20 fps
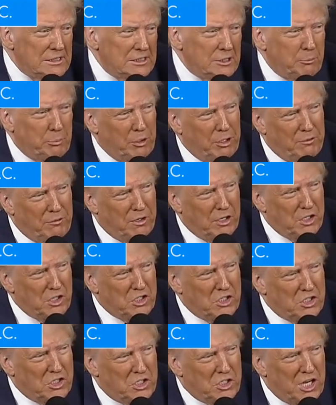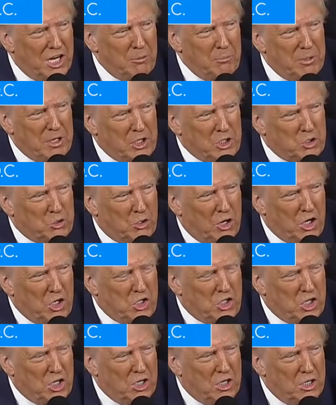The previous
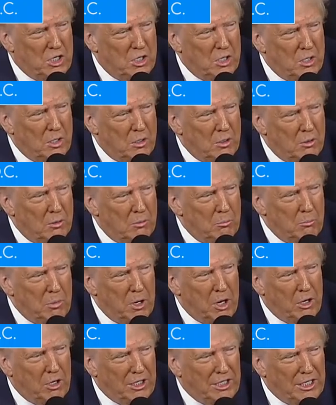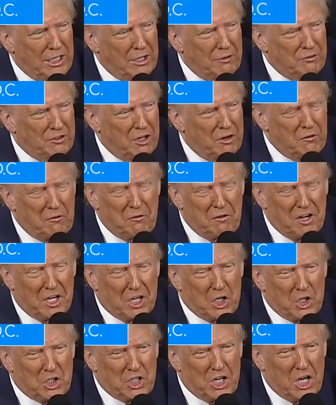administration barely lifted a
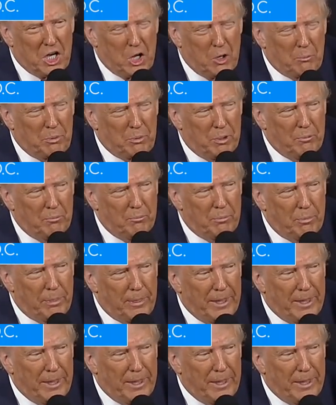finger to help him.